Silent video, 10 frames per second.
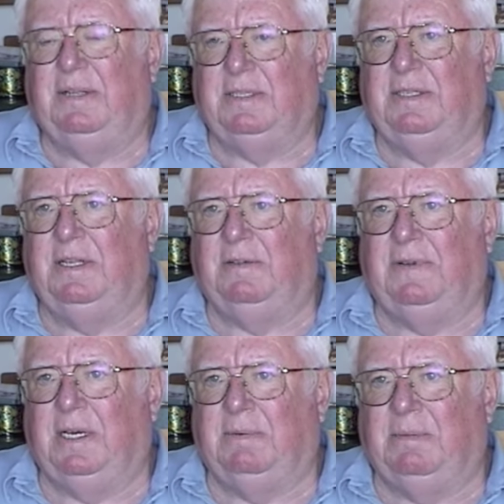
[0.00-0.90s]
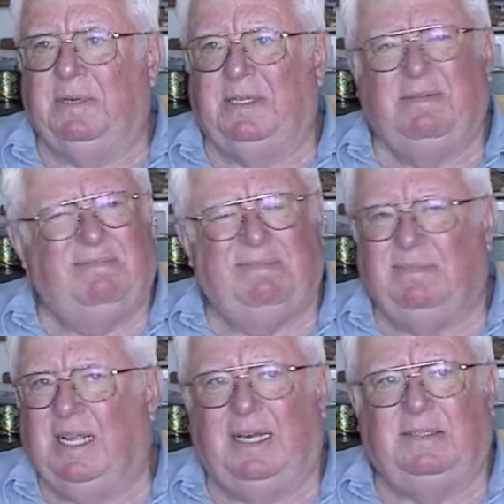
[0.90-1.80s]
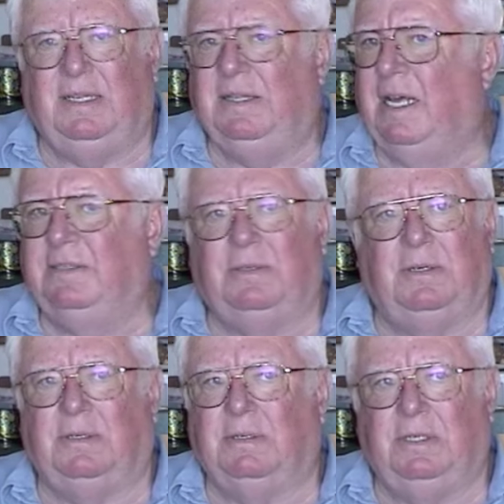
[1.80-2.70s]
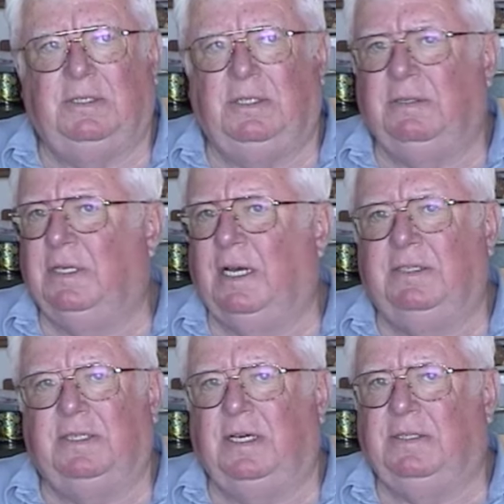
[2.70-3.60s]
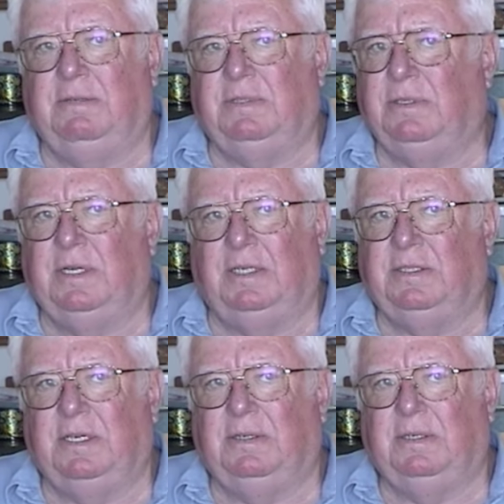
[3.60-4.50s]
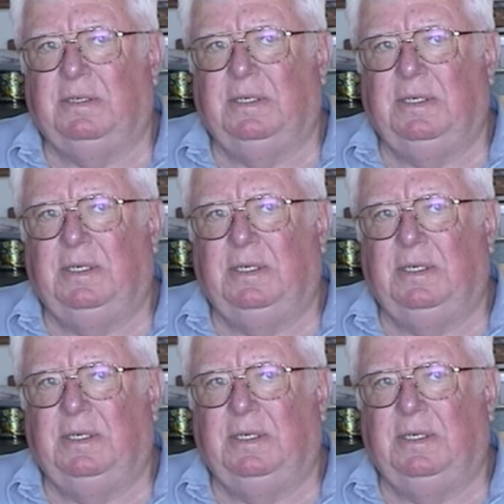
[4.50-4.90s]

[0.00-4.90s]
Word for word: You know, it's in that family bit. Nasty. Nice girl. She could ice skate. She was a good ice skater.